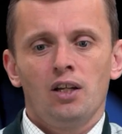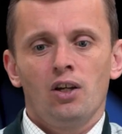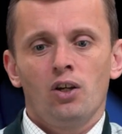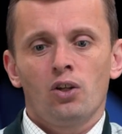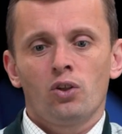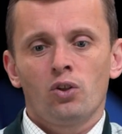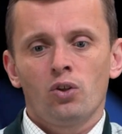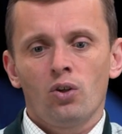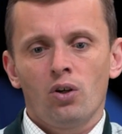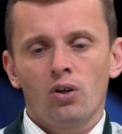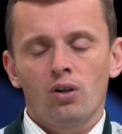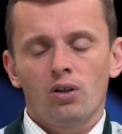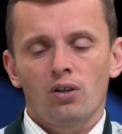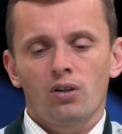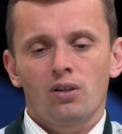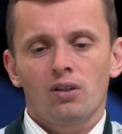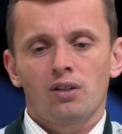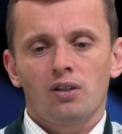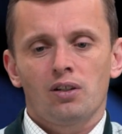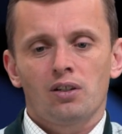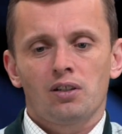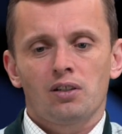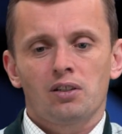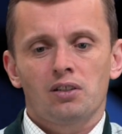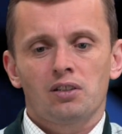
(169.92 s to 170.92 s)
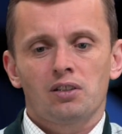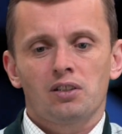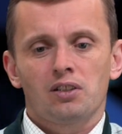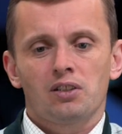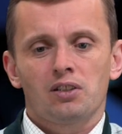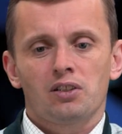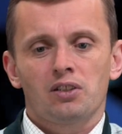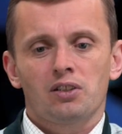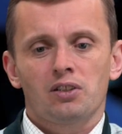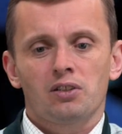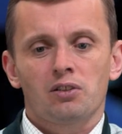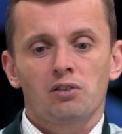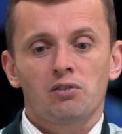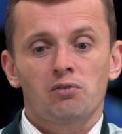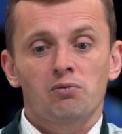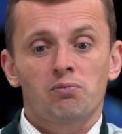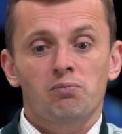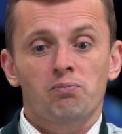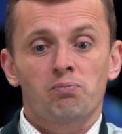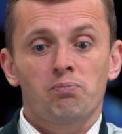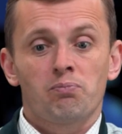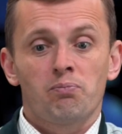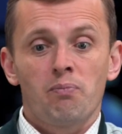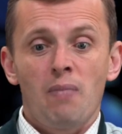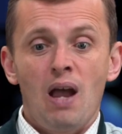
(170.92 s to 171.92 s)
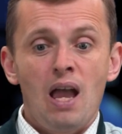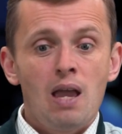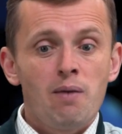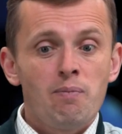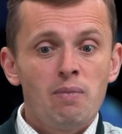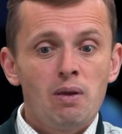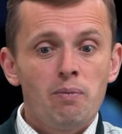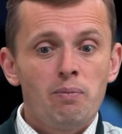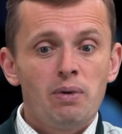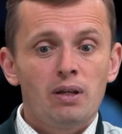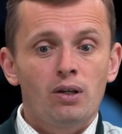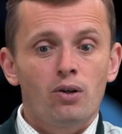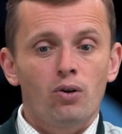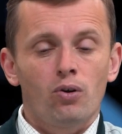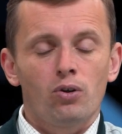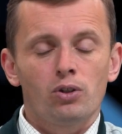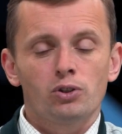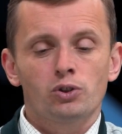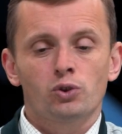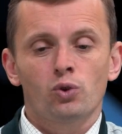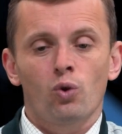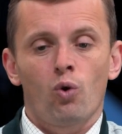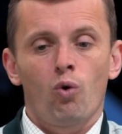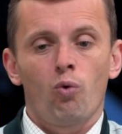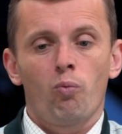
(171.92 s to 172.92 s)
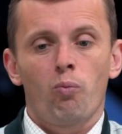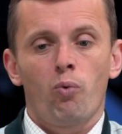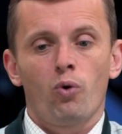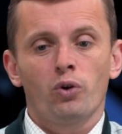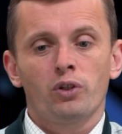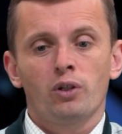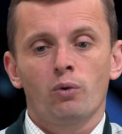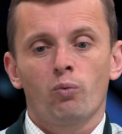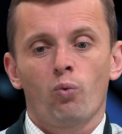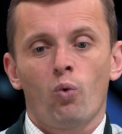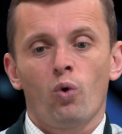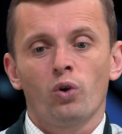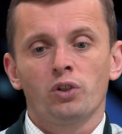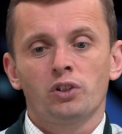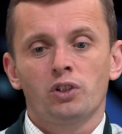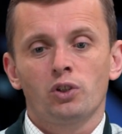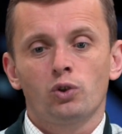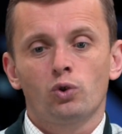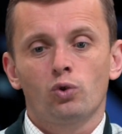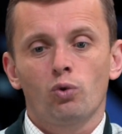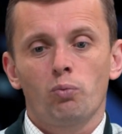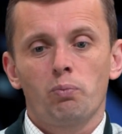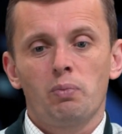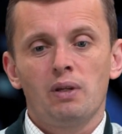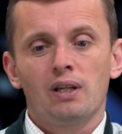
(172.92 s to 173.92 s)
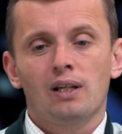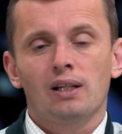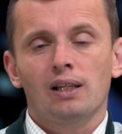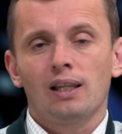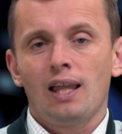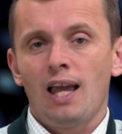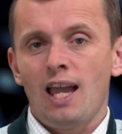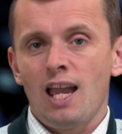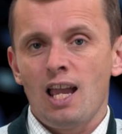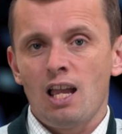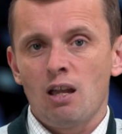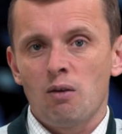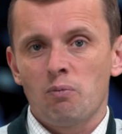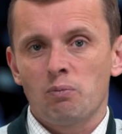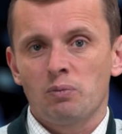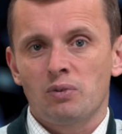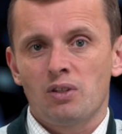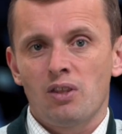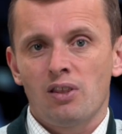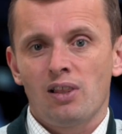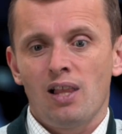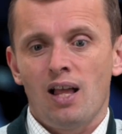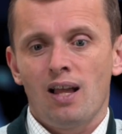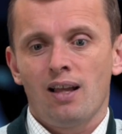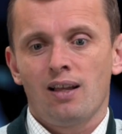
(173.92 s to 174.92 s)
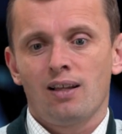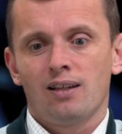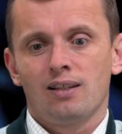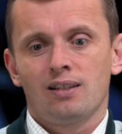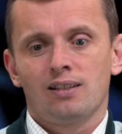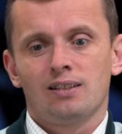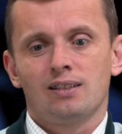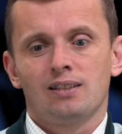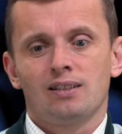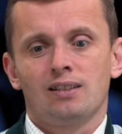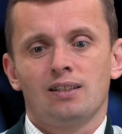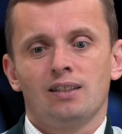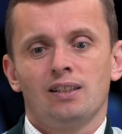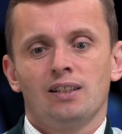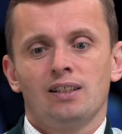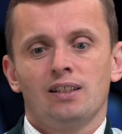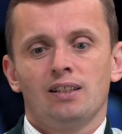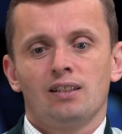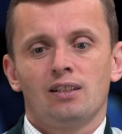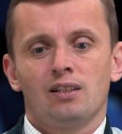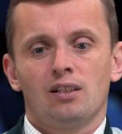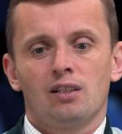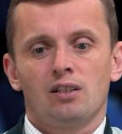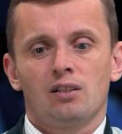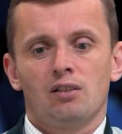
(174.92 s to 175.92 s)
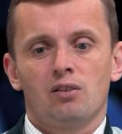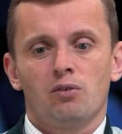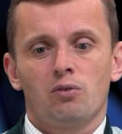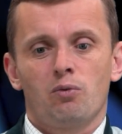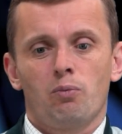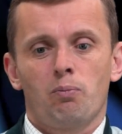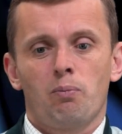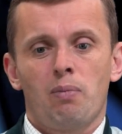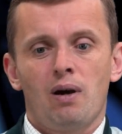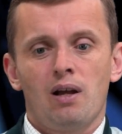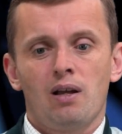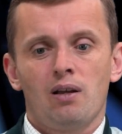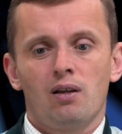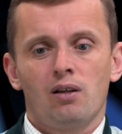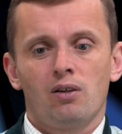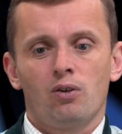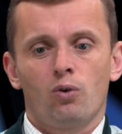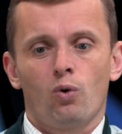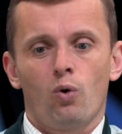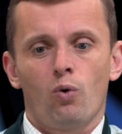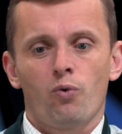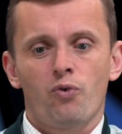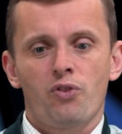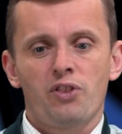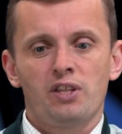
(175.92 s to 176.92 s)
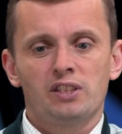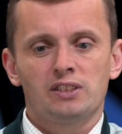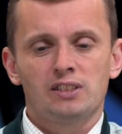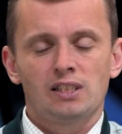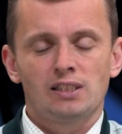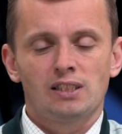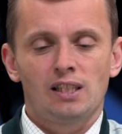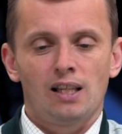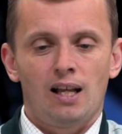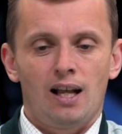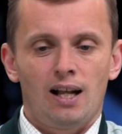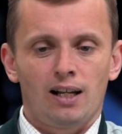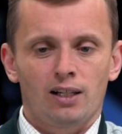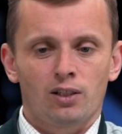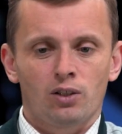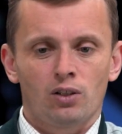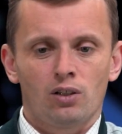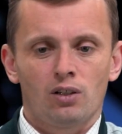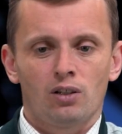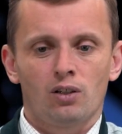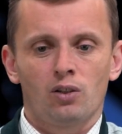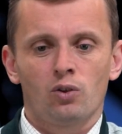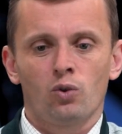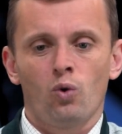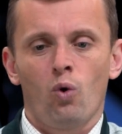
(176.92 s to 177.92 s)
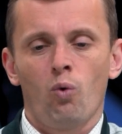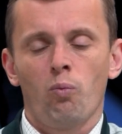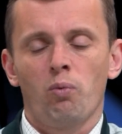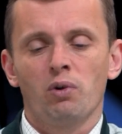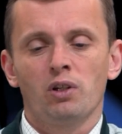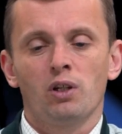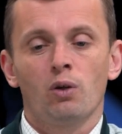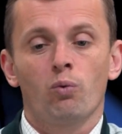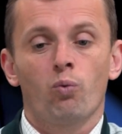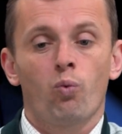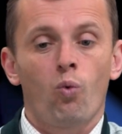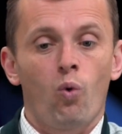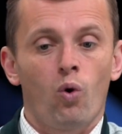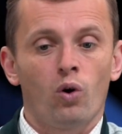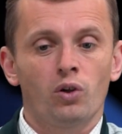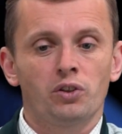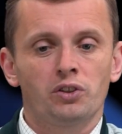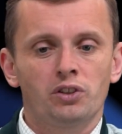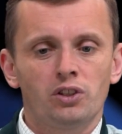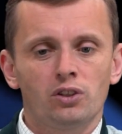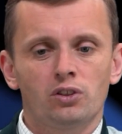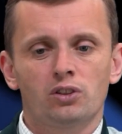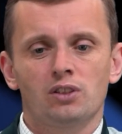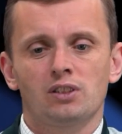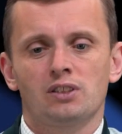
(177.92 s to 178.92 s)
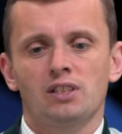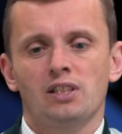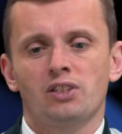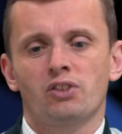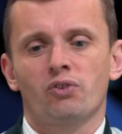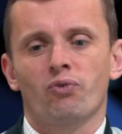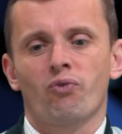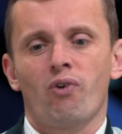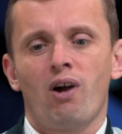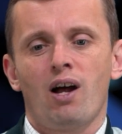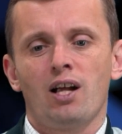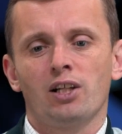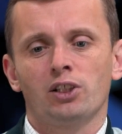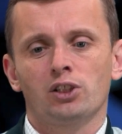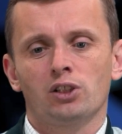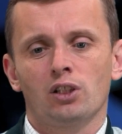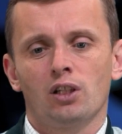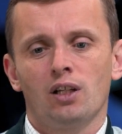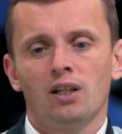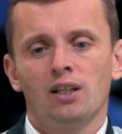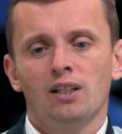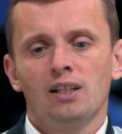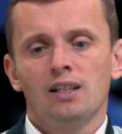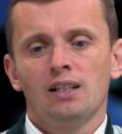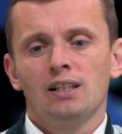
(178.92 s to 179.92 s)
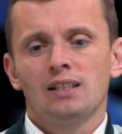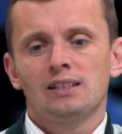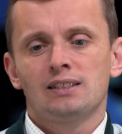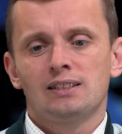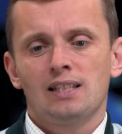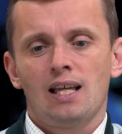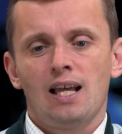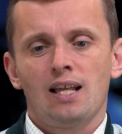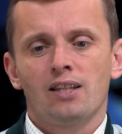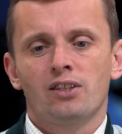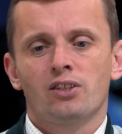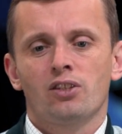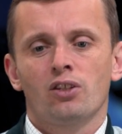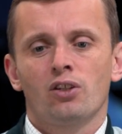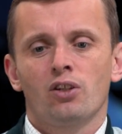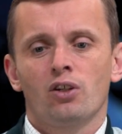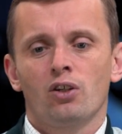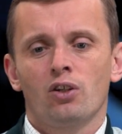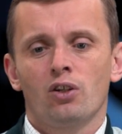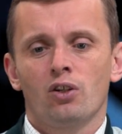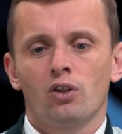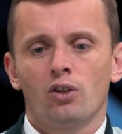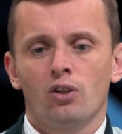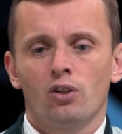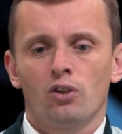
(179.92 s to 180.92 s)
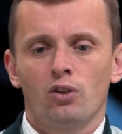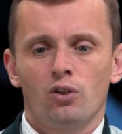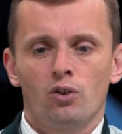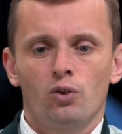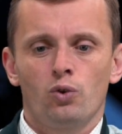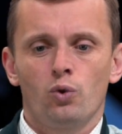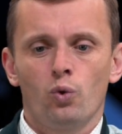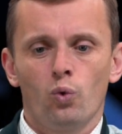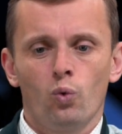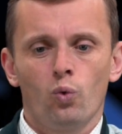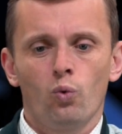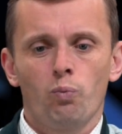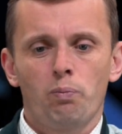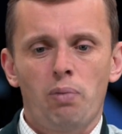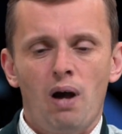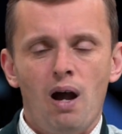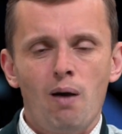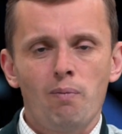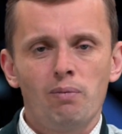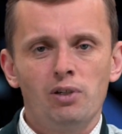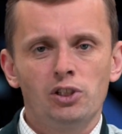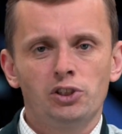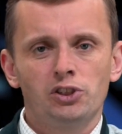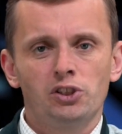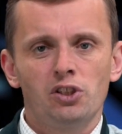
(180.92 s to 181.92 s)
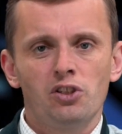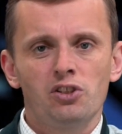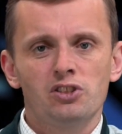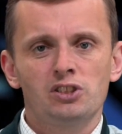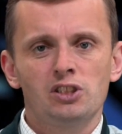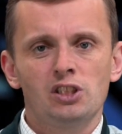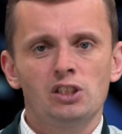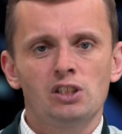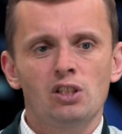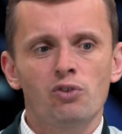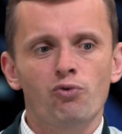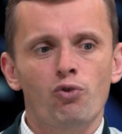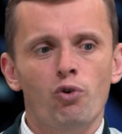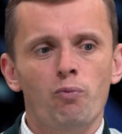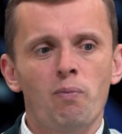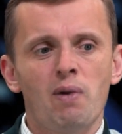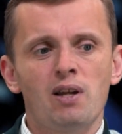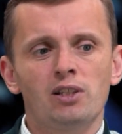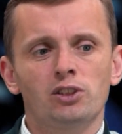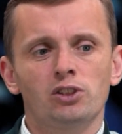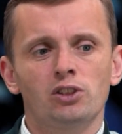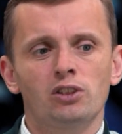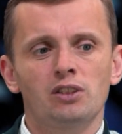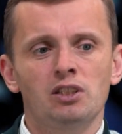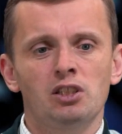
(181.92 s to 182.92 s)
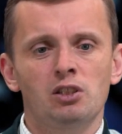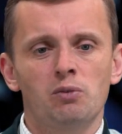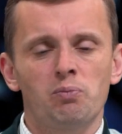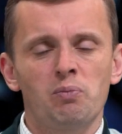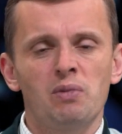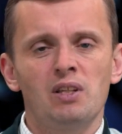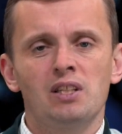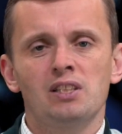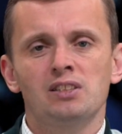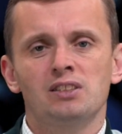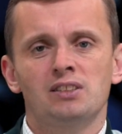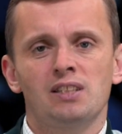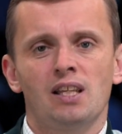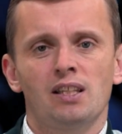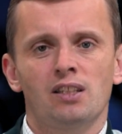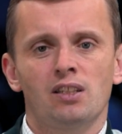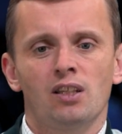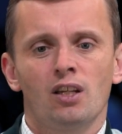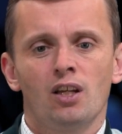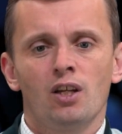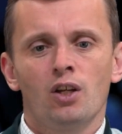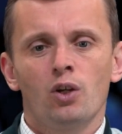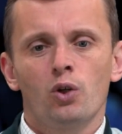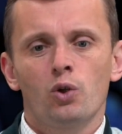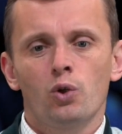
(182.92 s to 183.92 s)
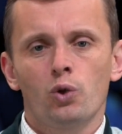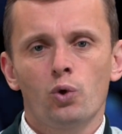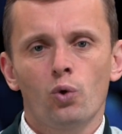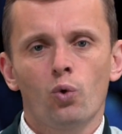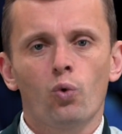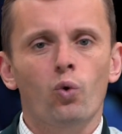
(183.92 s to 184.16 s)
No, maybe because nobody wanted to be claimed of this attack. Nobody wanted that Russia said, you published this information, it means that you